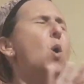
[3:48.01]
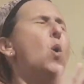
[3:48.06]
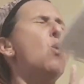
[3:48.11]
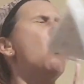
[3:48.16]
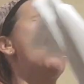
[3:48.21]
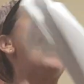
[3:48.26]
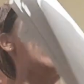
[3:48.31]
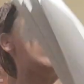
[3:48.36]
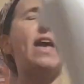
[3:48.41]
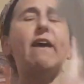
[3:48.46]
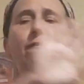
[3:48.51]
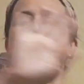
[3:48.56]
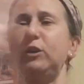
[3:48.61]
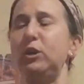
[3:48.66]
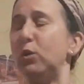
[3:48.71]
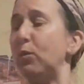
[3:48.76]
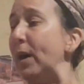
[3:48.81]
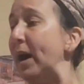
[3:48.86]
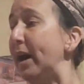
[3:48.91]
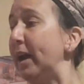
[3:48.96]
Wherever
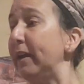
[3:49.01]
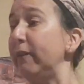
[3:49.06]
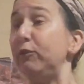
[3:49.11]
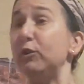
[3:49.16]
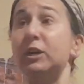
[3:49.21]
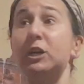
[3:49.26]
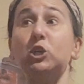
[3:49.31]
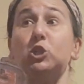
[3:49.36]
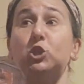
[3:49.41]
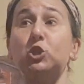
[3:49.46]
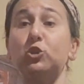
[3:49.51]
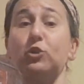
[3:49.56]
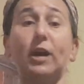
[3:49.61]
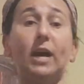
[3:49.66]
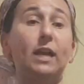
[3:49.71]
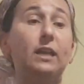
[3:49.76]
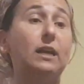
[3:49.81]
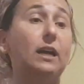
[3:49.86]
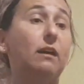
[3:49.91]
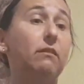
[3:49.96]
you are, if you're in
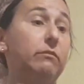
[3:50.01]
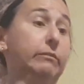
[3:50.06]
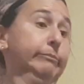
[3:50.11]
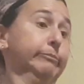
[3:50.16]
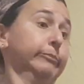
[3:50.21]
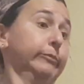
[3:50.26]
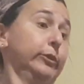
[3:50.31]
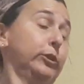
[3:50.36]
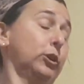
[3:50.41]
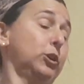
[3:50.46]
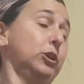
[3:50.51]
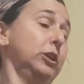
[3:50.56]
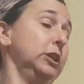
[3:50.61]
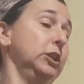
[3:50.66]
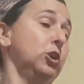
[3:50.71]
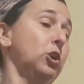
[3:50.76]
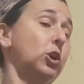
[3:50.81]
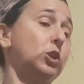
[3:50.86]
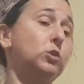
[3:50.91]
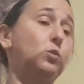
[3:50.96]
Australia, God
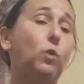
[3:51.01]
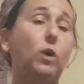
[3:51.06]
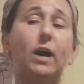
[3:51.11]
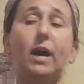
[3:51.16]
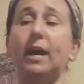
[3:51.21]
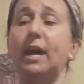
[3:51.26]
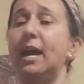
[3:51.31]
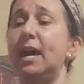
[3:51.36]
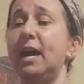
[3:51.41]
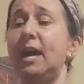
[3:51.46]
only knows why,